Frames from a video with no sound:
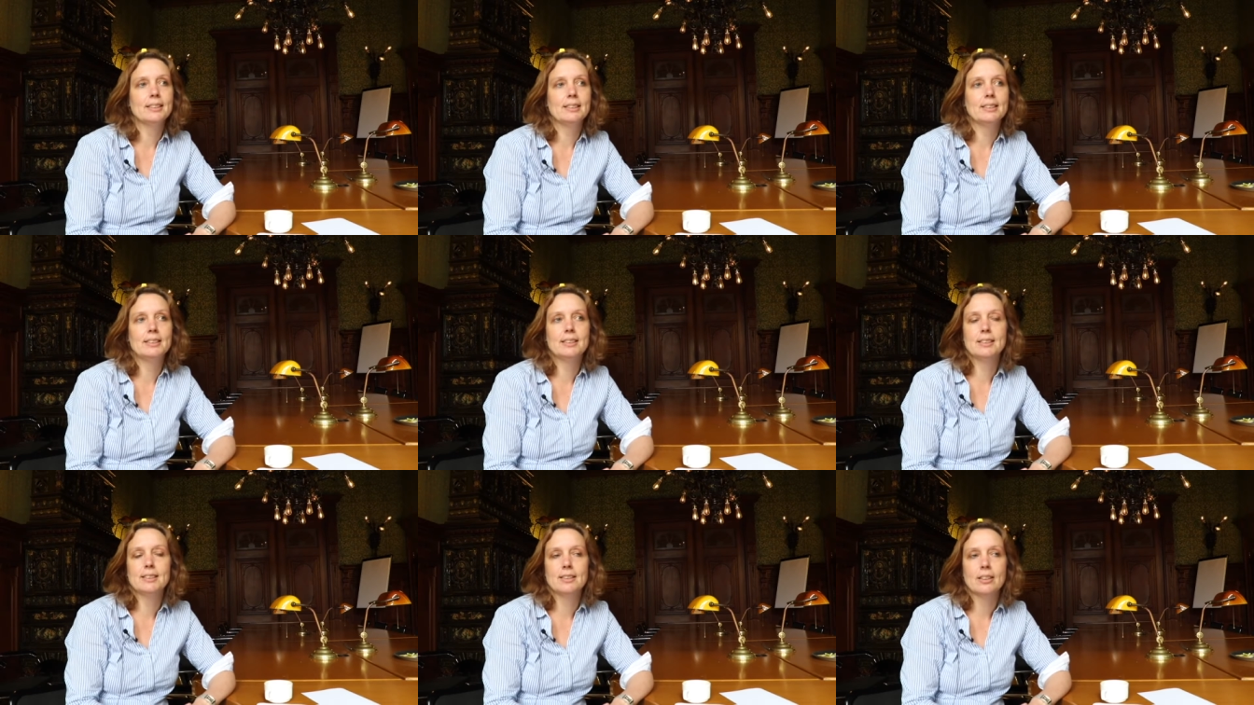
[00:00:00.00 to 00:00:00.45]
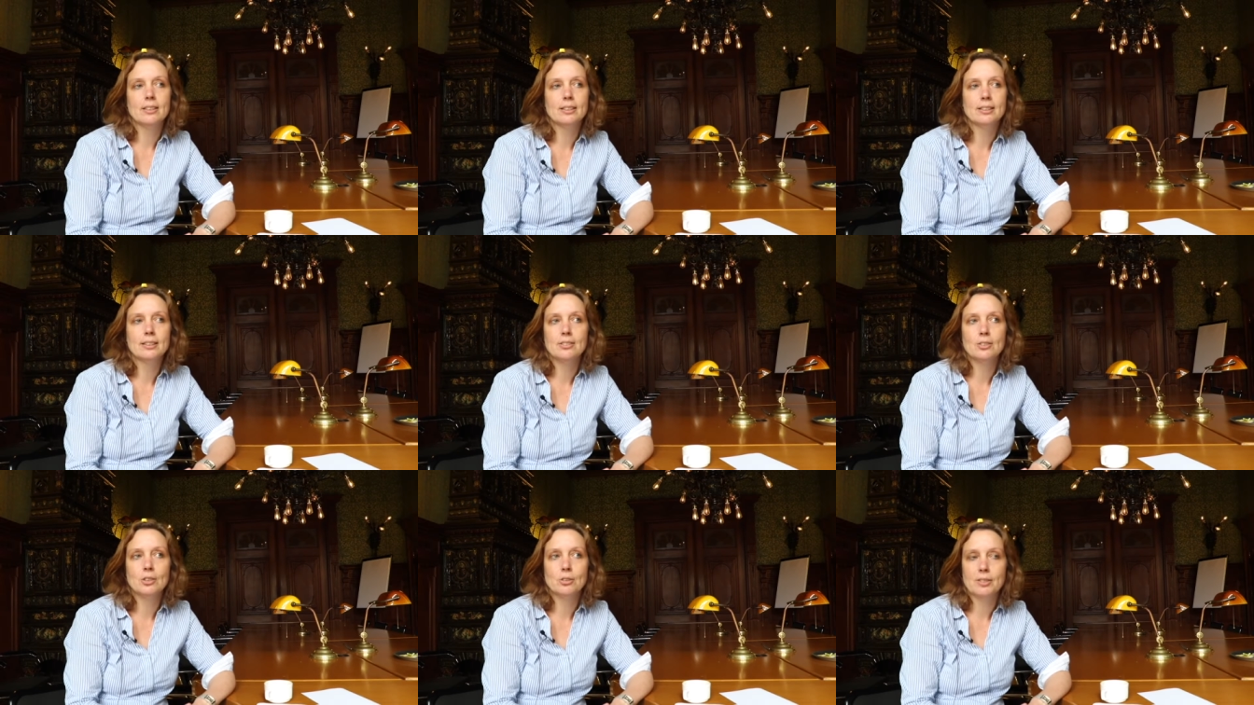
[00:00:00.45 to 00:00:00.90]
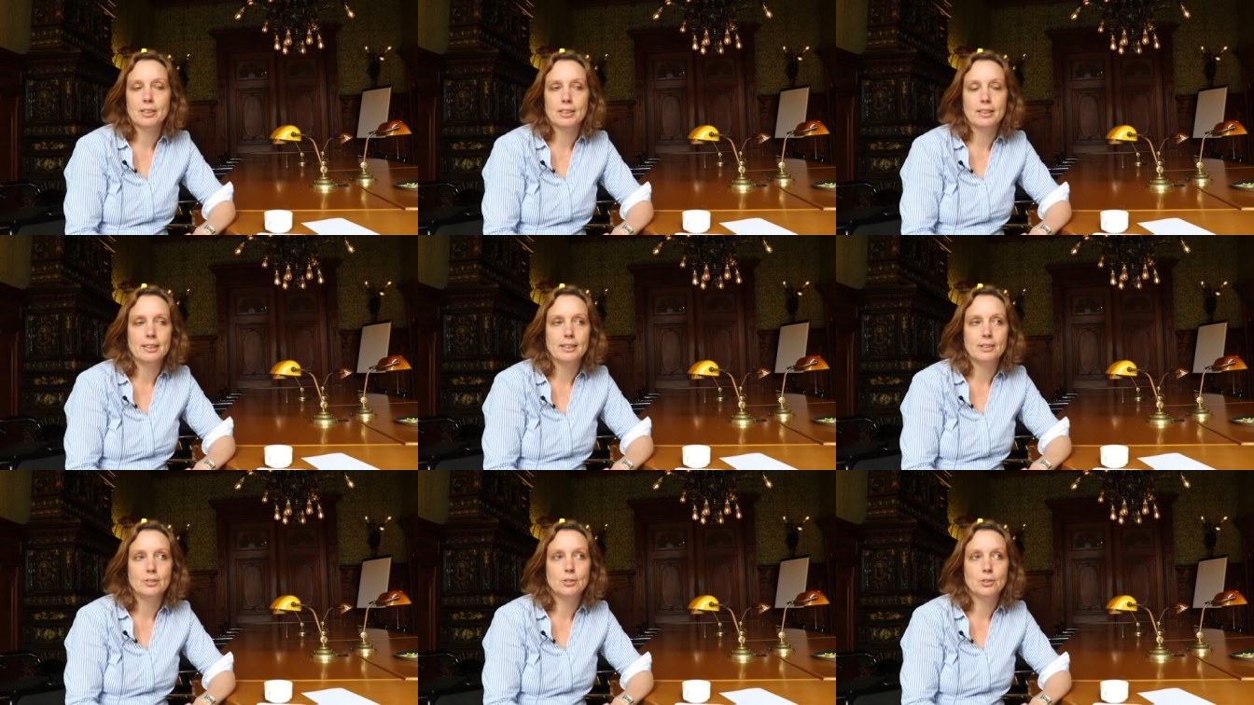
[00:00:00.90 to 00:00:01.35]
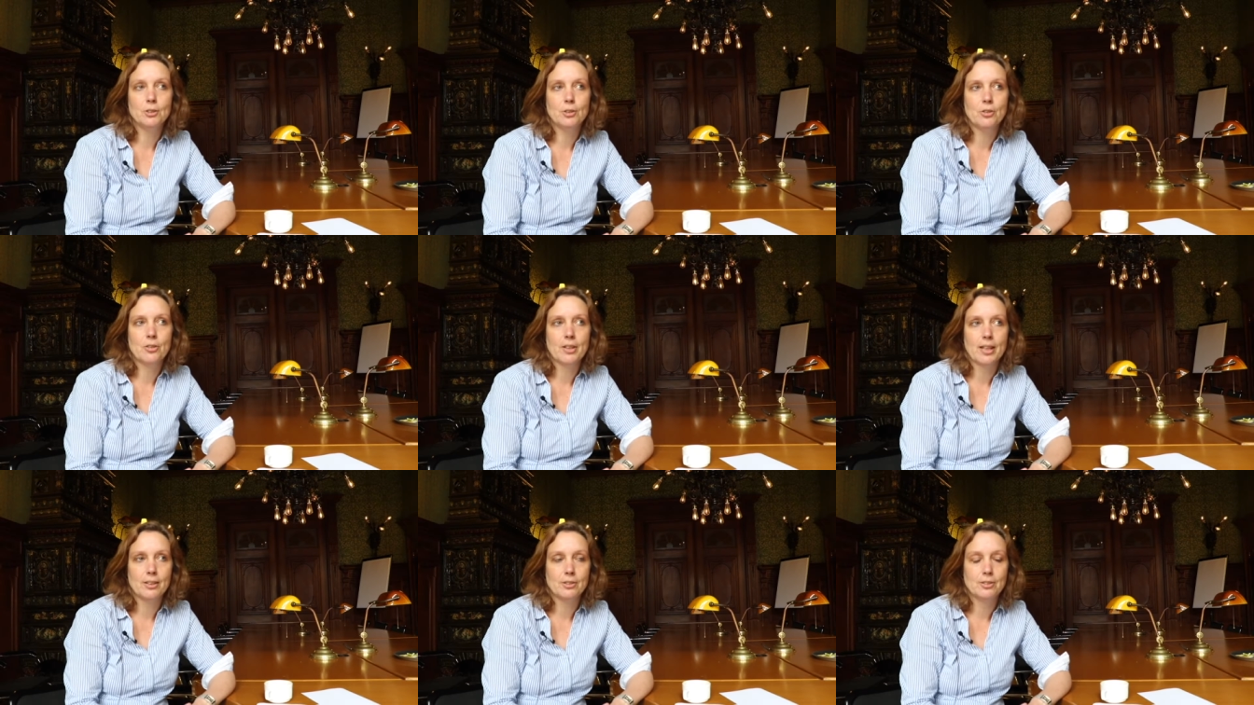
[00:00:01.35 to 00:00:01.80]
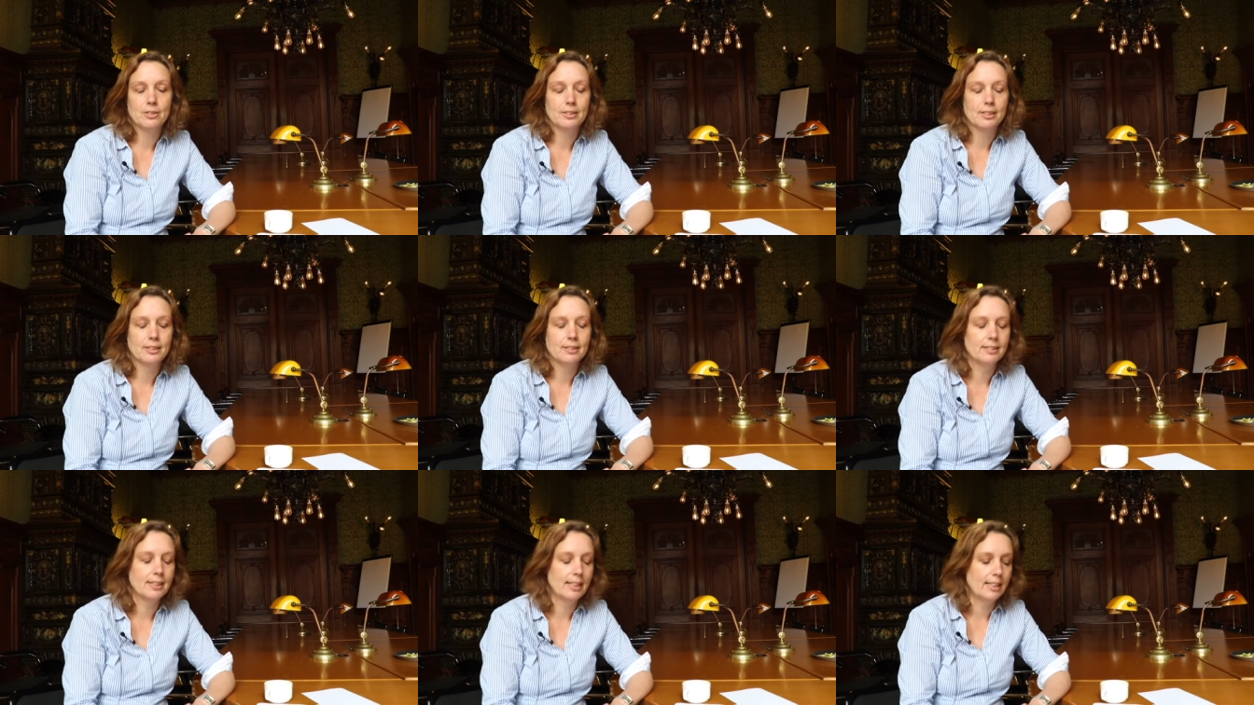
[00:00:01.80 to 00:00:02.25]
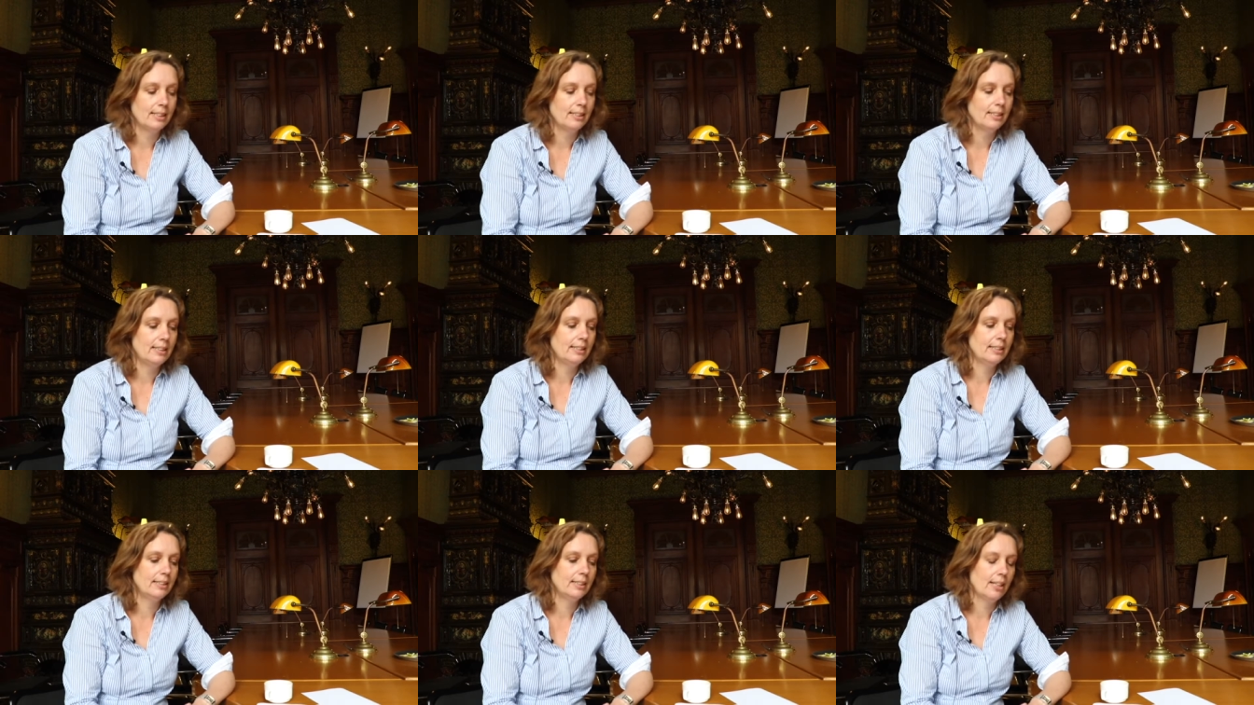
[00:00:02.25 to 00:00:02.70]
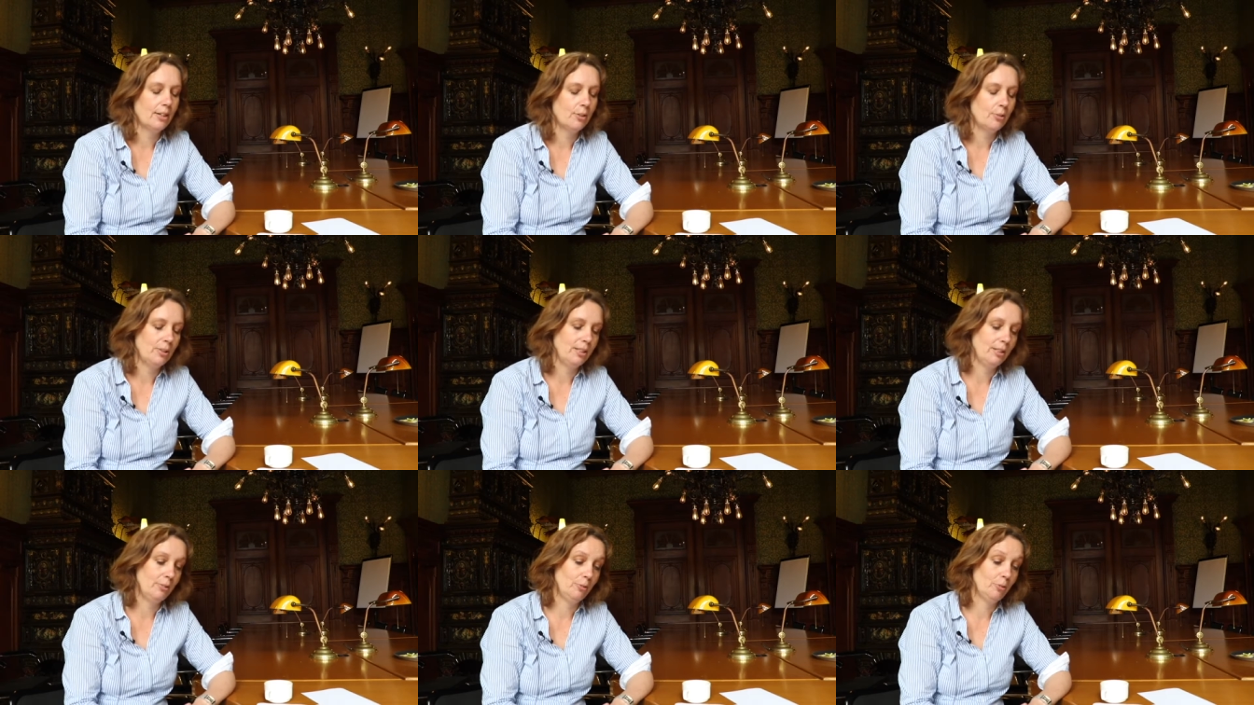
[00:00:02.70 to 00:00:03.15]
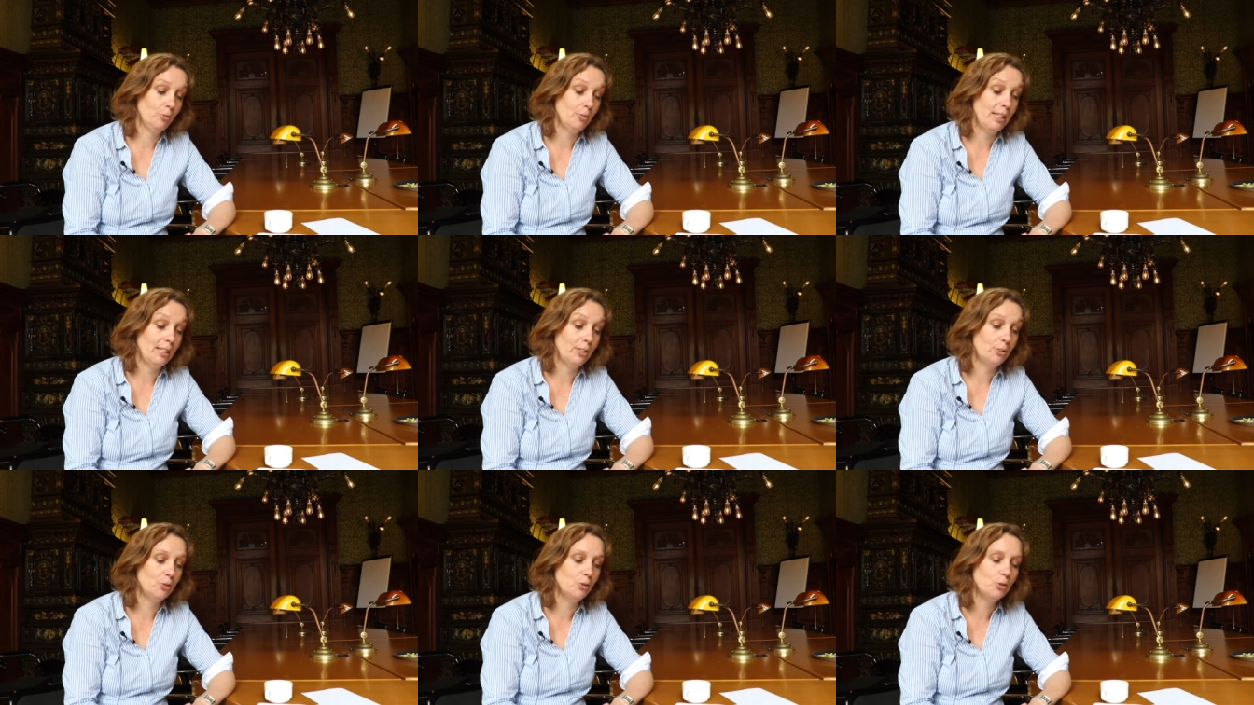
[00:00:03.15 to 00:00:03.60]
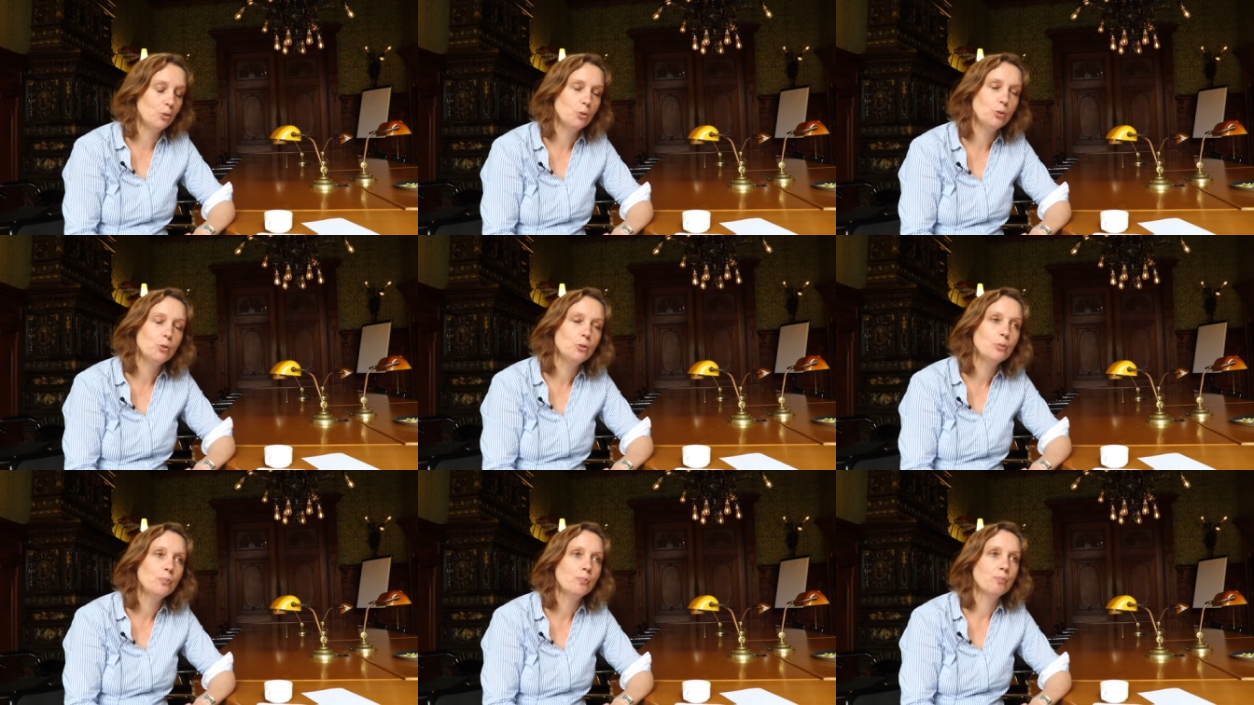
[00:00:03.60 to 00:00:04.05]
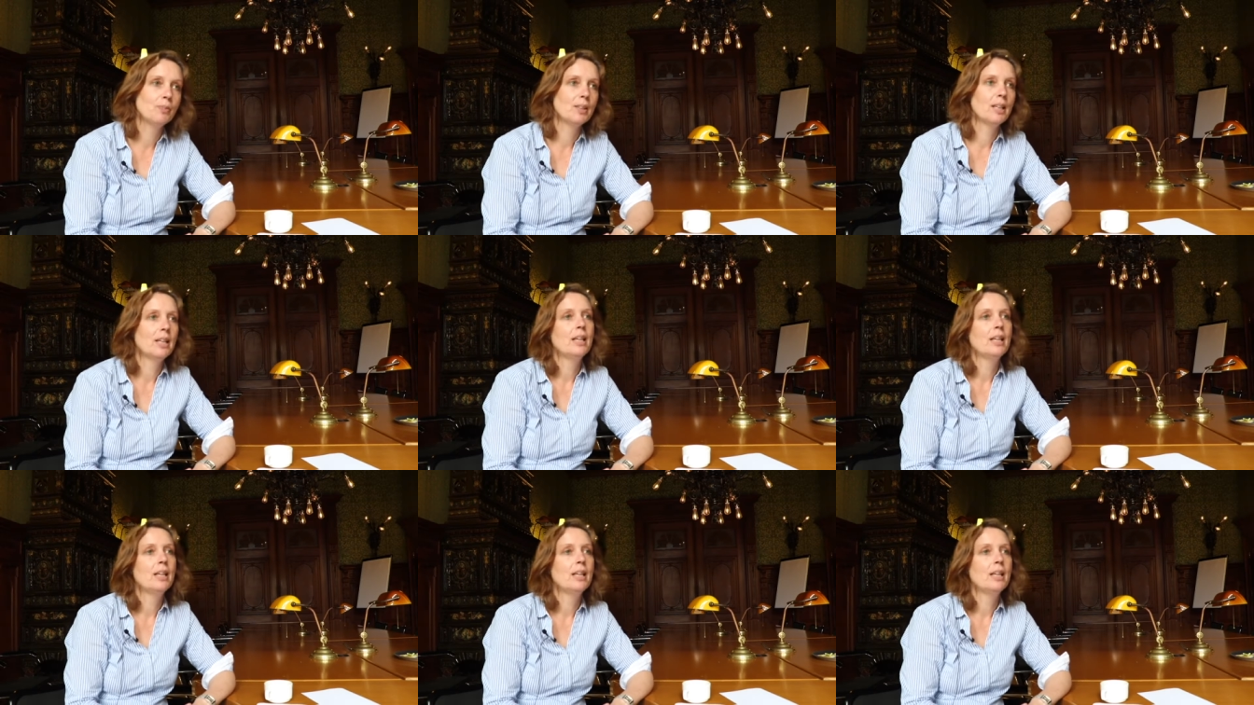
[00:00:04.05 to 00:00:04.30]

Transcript: It started already in 2010. It's now in phase two.